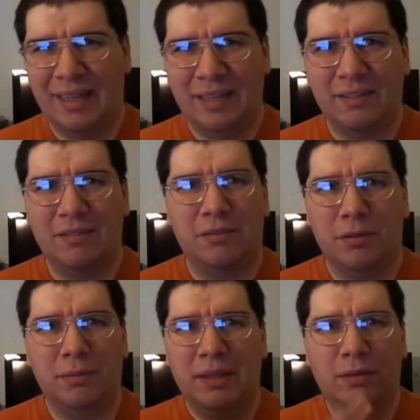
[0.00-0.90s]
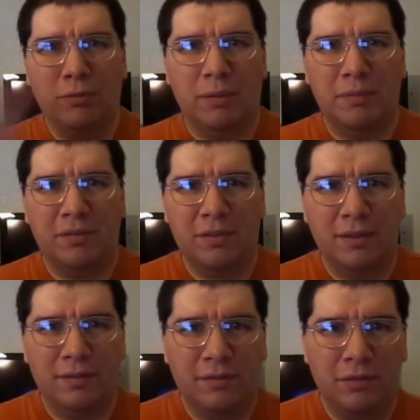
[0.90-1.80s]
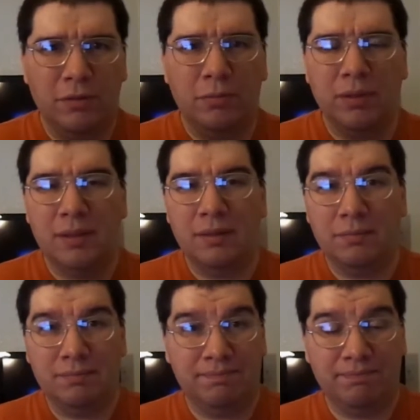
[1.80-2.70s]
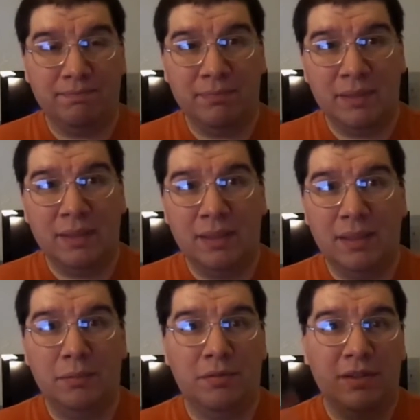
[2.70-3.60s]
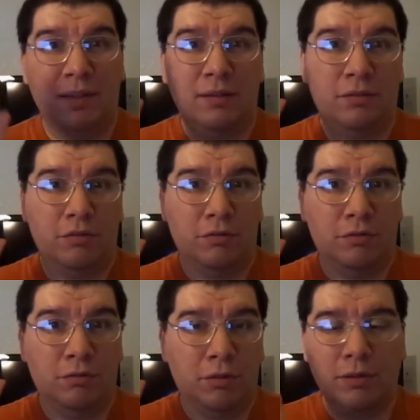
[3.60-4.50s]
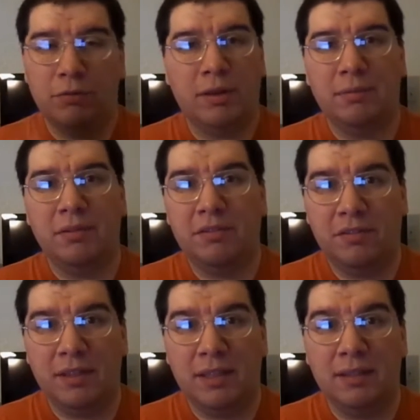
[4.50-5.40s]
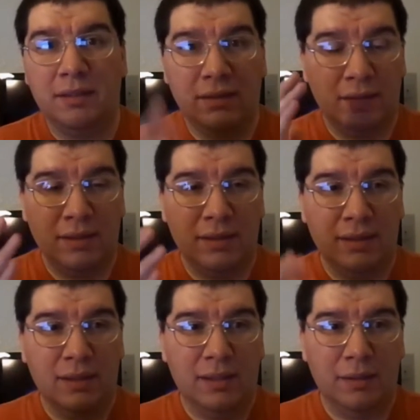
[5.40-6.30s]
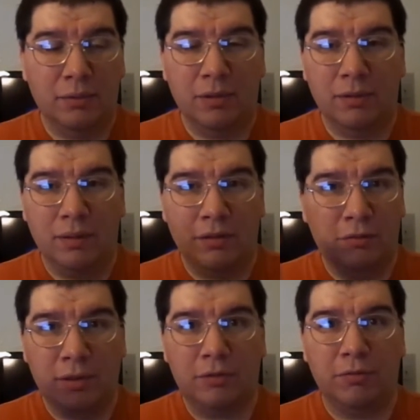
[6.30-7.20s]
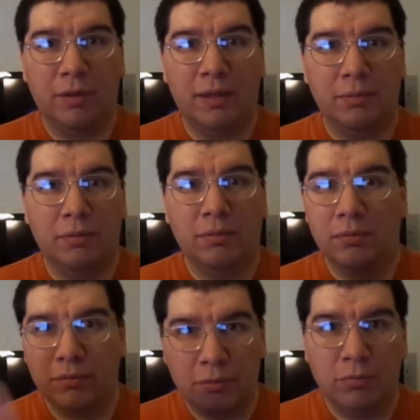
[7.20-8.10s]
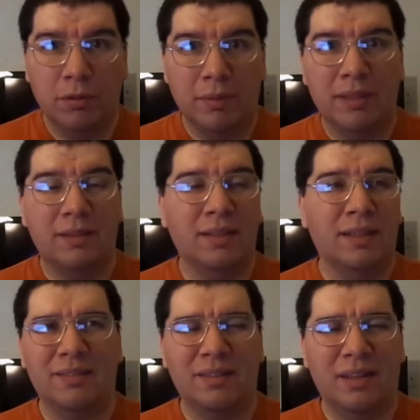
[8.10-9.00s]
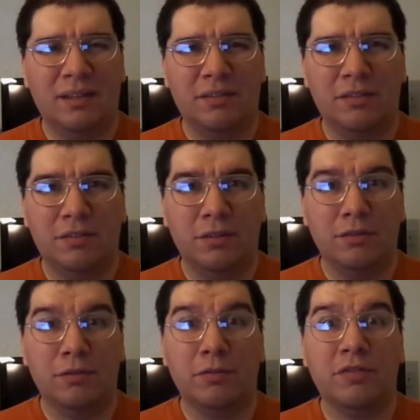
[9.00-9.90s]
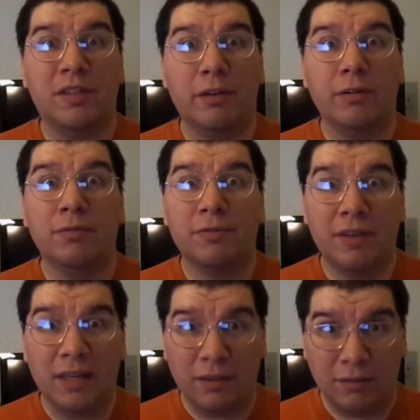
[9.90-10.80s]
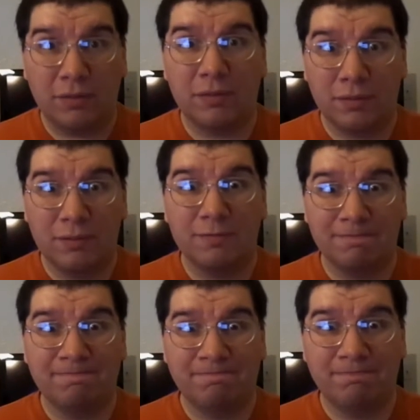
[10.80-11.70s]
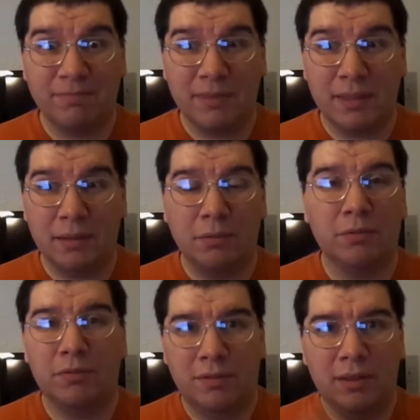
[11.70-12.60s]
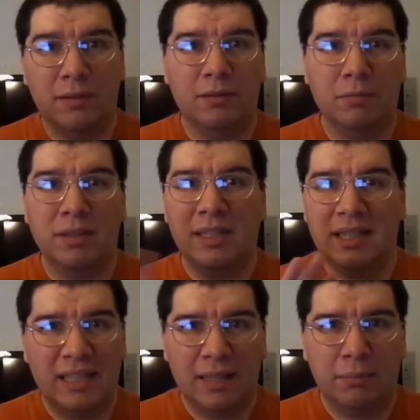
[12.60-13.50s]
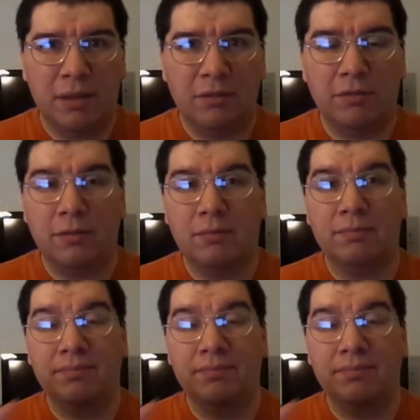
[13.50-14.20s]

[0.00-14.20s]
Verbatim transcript: I guess it's sort of like a reminiscence to when he was in a truck driving scene where a truck driver, who's a woman, actually shows her scary face. Yeah, which was done with claymation.